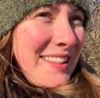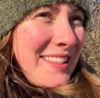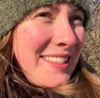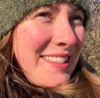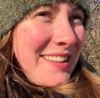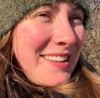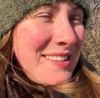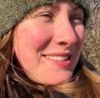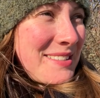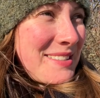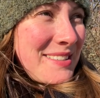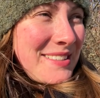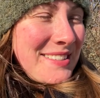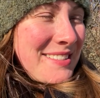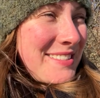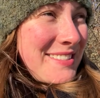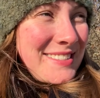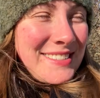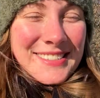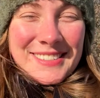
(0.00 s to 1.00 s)
this,
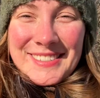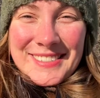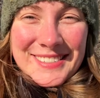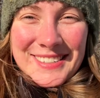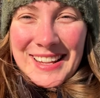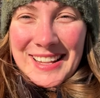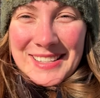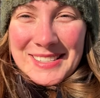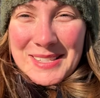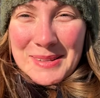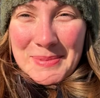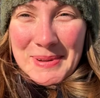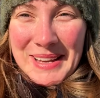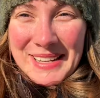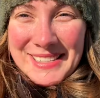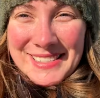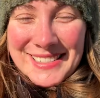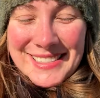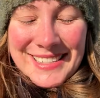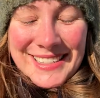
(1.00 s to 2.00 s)
it's the
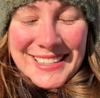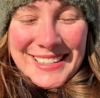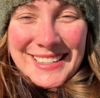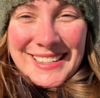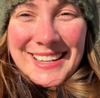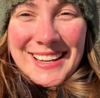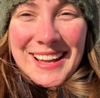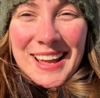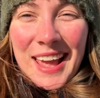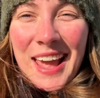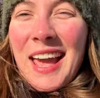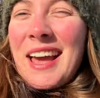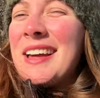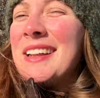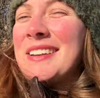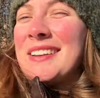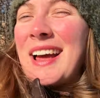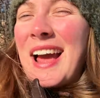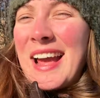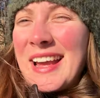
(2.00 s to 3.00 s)
best.
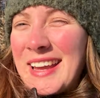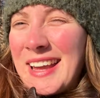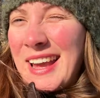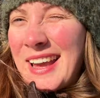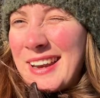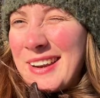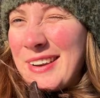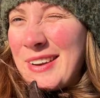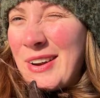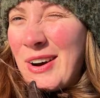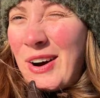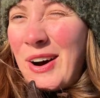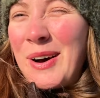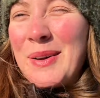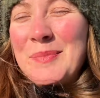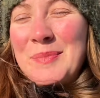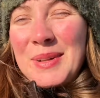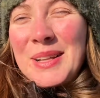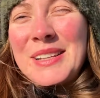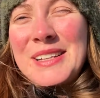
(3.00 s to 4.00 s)
And I
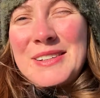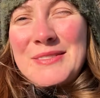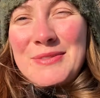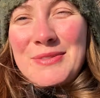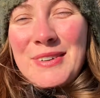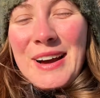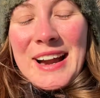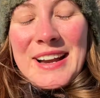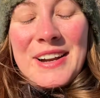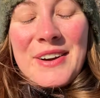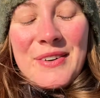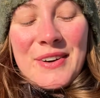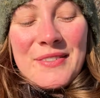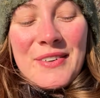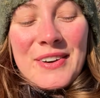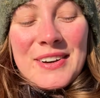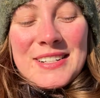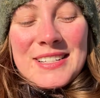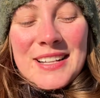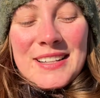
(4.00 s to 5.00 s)
cannot believe, I know I've
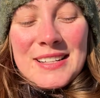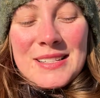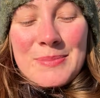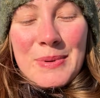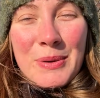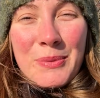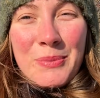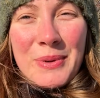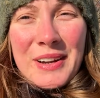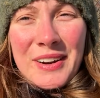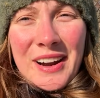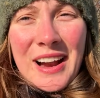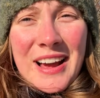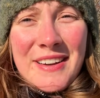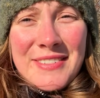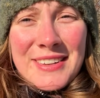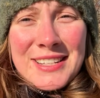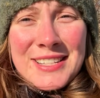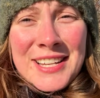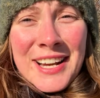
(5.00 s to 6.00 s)
already said this, but we are
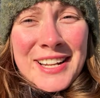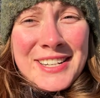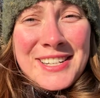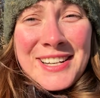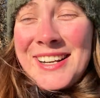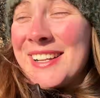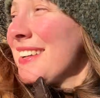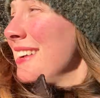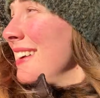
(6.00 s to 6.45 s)
having such an